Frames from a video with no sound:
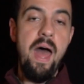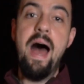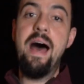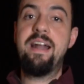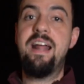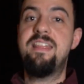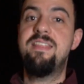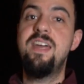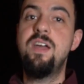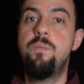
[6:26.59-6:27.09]
And
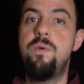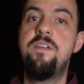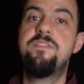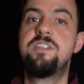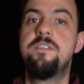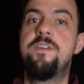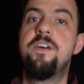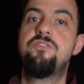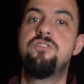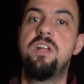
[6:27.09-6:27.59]
I think we've
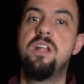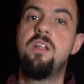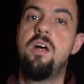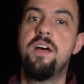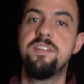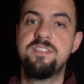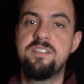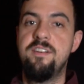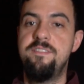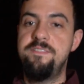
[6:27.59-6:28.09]
sufficiently
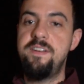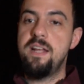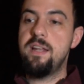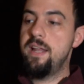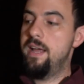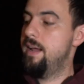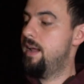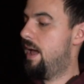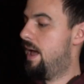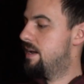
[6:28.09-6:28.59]
lost enough
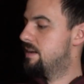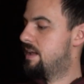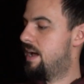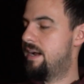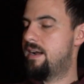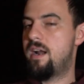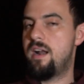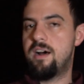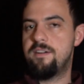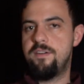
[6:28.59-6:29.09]
feeling and
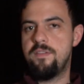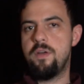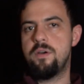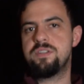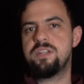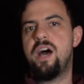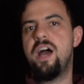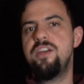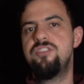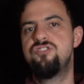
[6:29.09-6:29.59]
gotten enough of
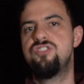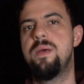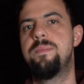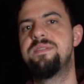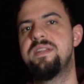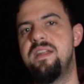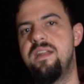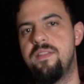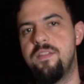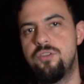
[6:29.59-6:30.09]
those ice
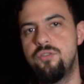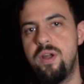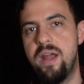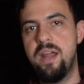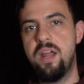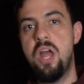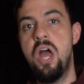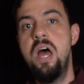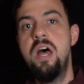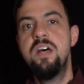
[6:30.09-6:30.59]
chips into the
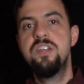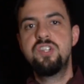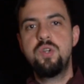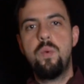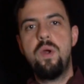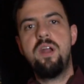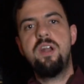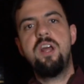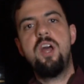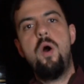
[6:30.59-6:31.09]
drink, so
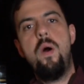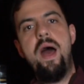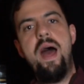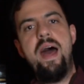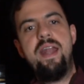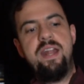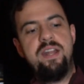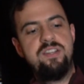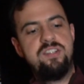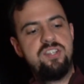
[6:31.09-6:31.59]
we're going to go
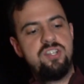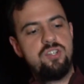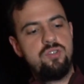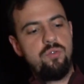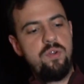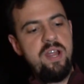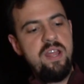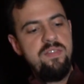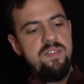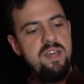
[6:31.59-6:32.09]
ahead and
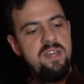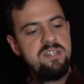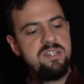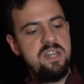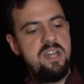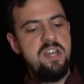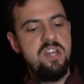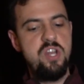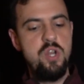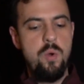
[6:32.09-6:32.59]
strain this
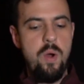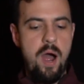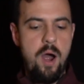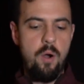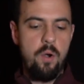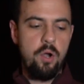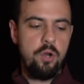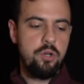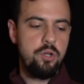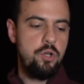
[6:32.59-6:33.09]
into
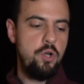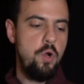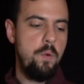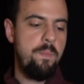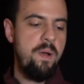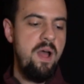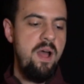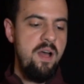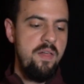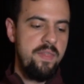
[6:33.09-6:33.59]
our
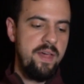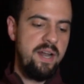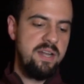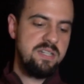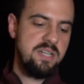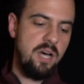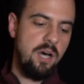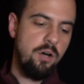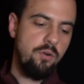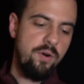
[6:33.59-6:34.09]
coupe that
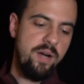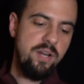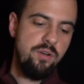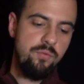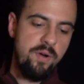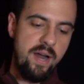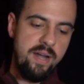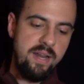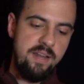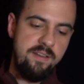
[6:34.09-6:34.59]
is already
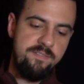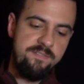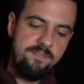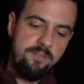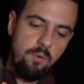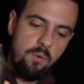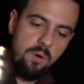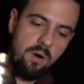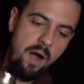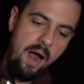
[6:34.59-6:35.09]
ready
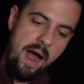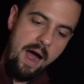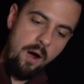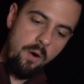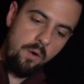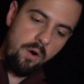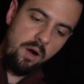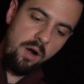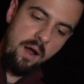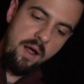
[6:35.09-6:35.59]
for
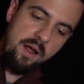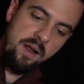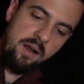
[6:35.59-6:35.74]
our